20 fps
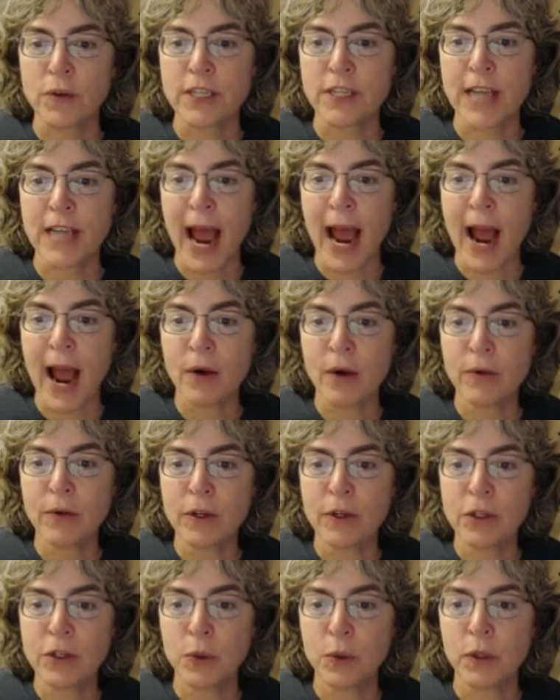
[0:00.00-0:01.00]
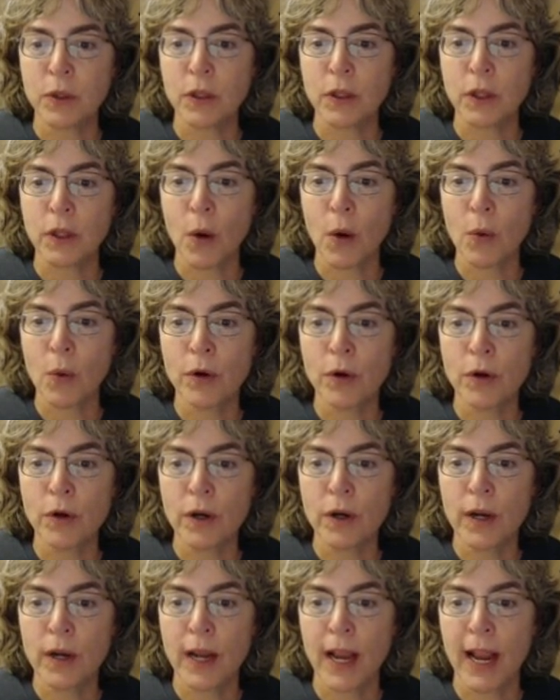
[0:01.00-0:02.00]
down to a lower
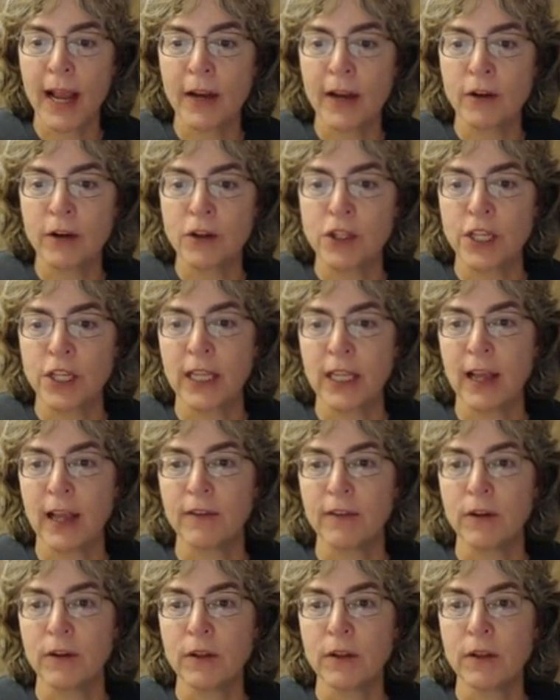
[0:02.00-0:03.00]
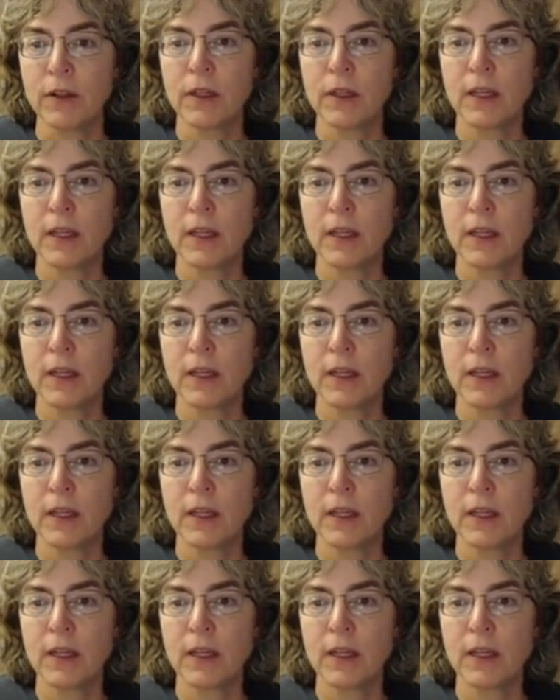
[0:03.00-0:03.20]
energy level,